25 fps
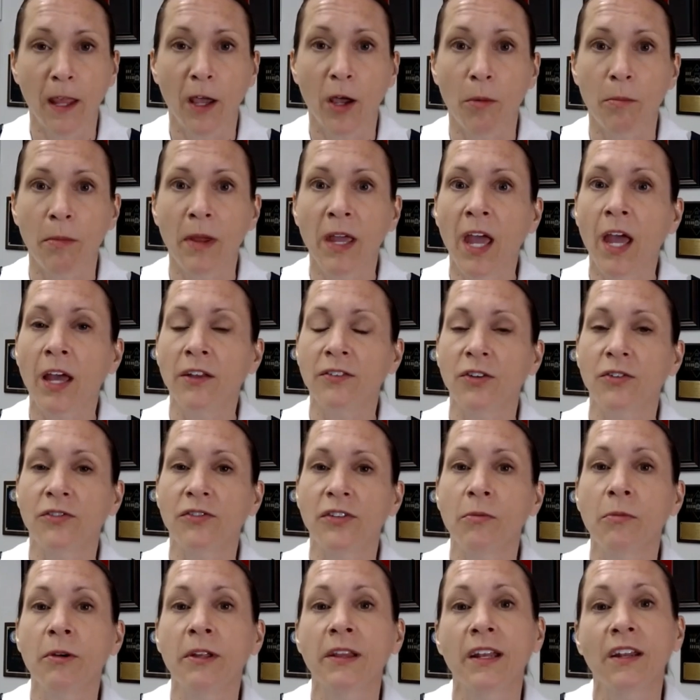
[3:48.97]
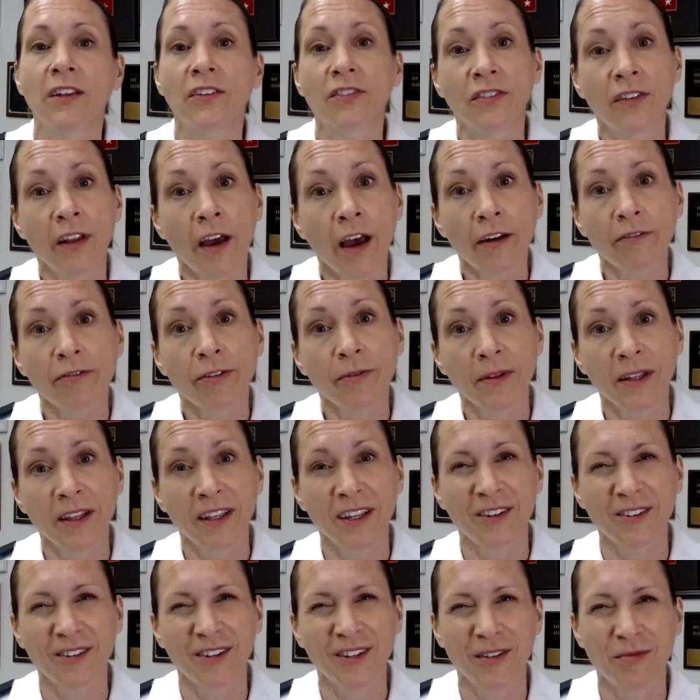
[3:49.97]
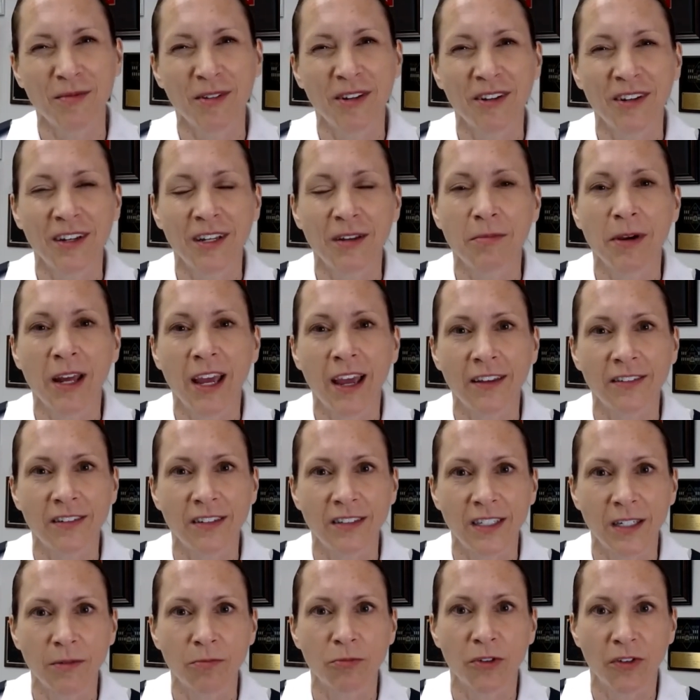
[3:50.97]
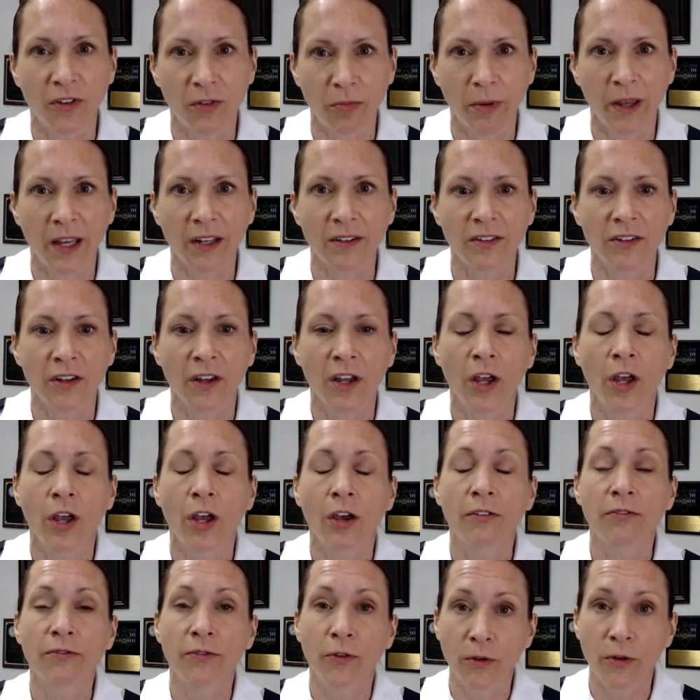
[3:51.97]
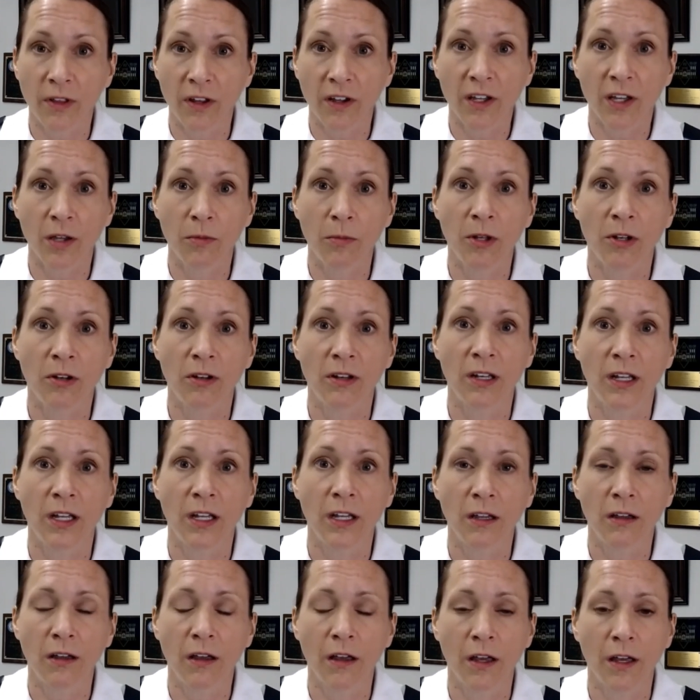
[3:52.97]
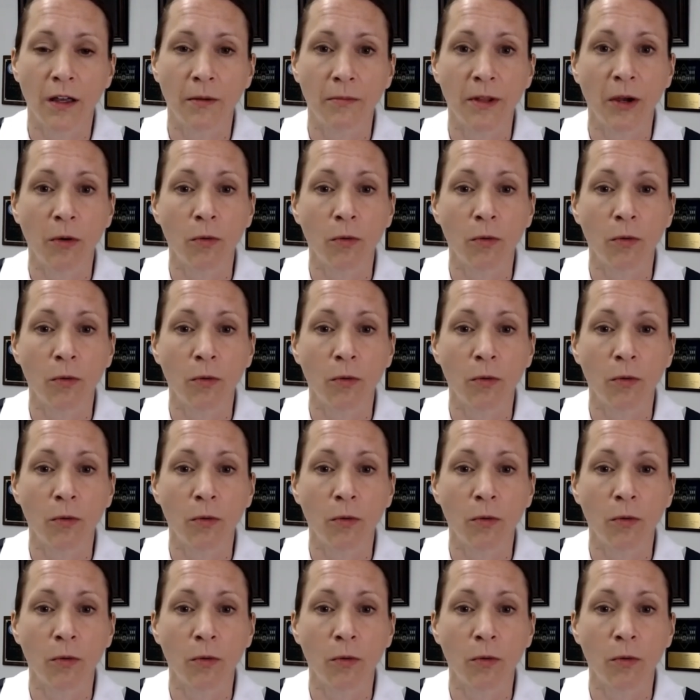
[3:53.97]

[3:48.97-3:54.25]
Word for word: Um, so someone that is not from the legal community but has deep respect for the community um,